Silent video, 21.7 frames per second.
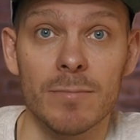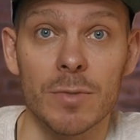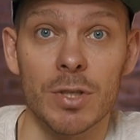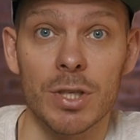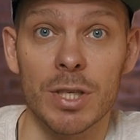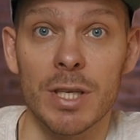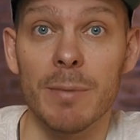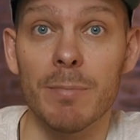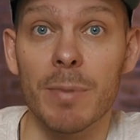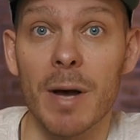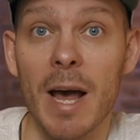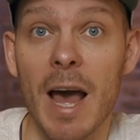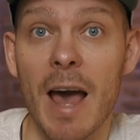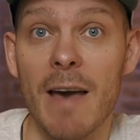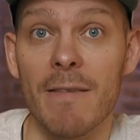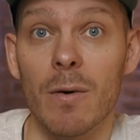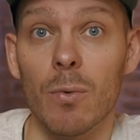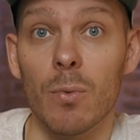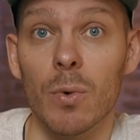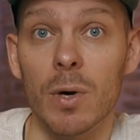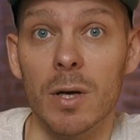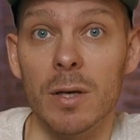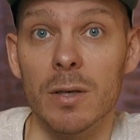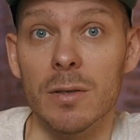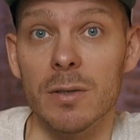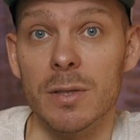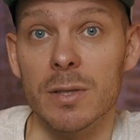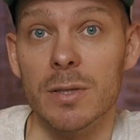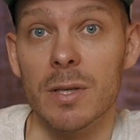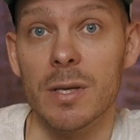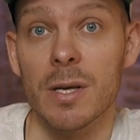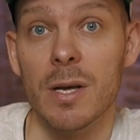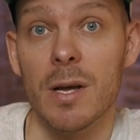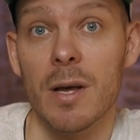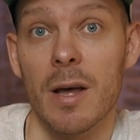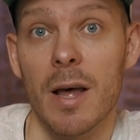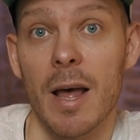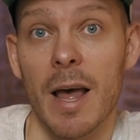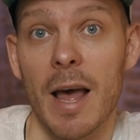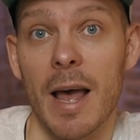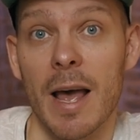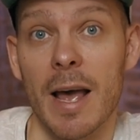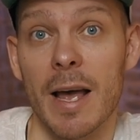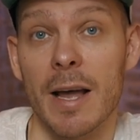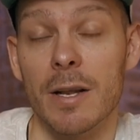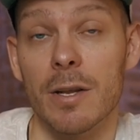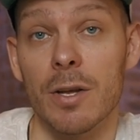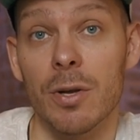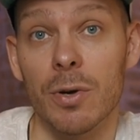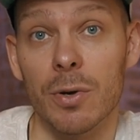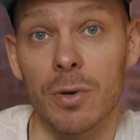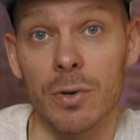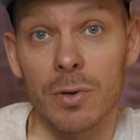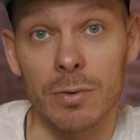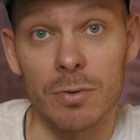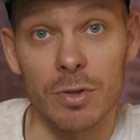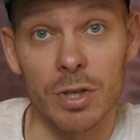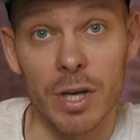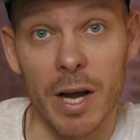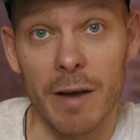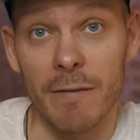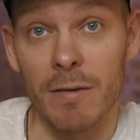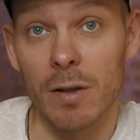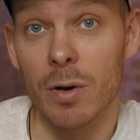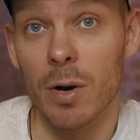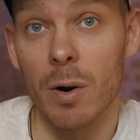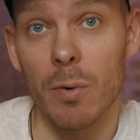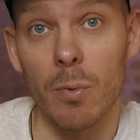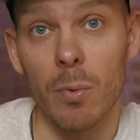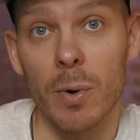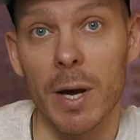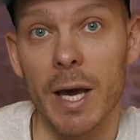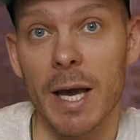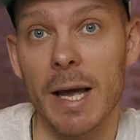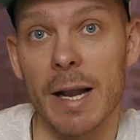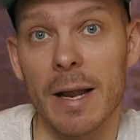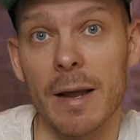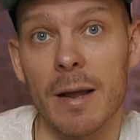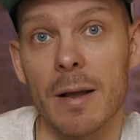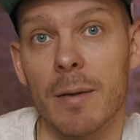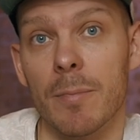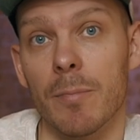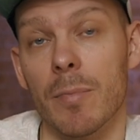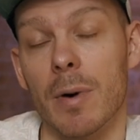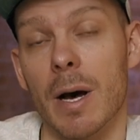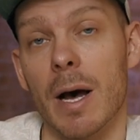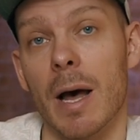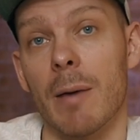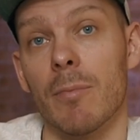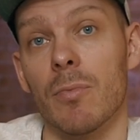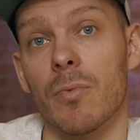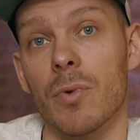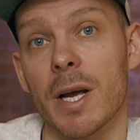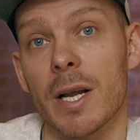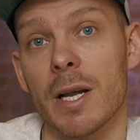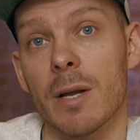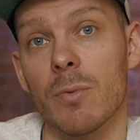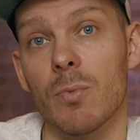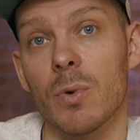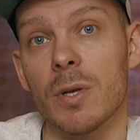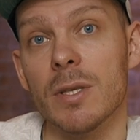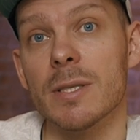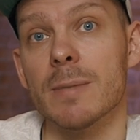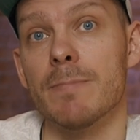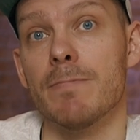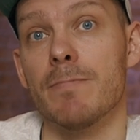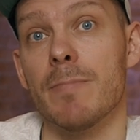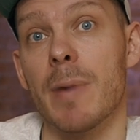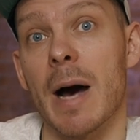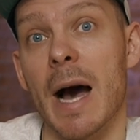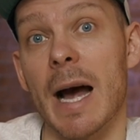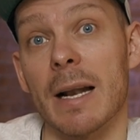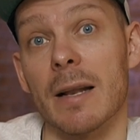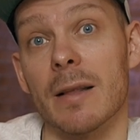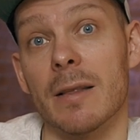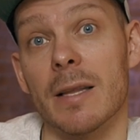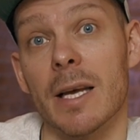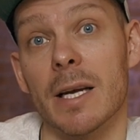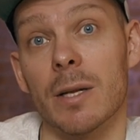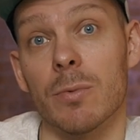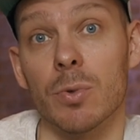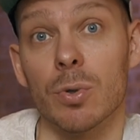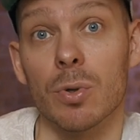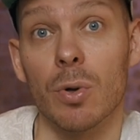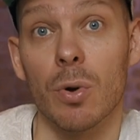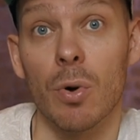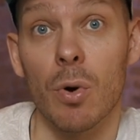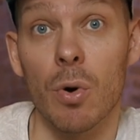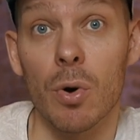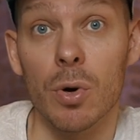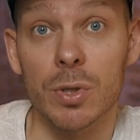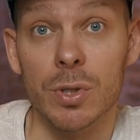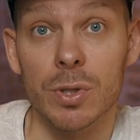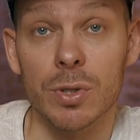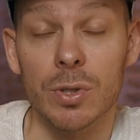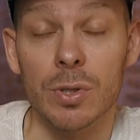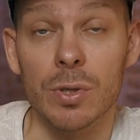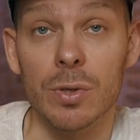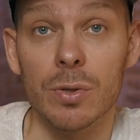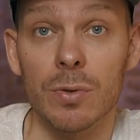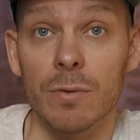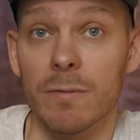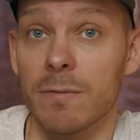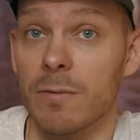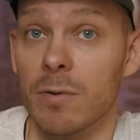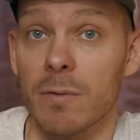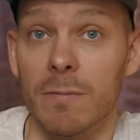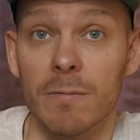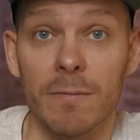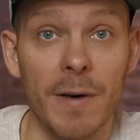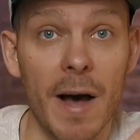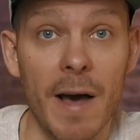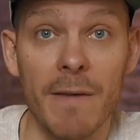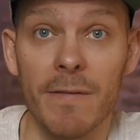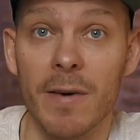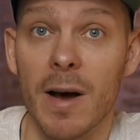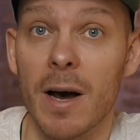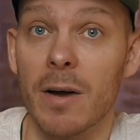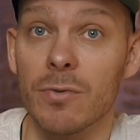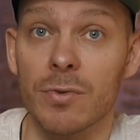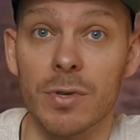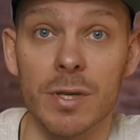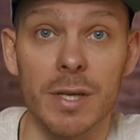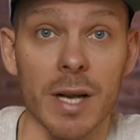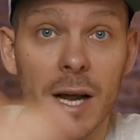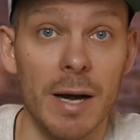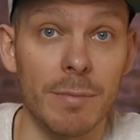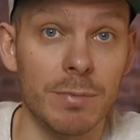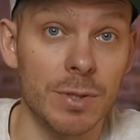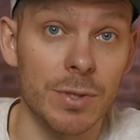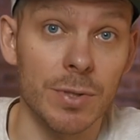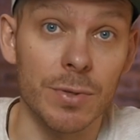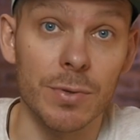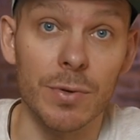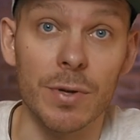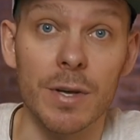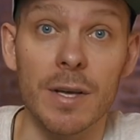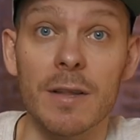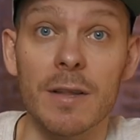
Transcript: cheap heavy wheels and you can shave a lot of weight by upgrading wheels, but that would cost you from 500 up to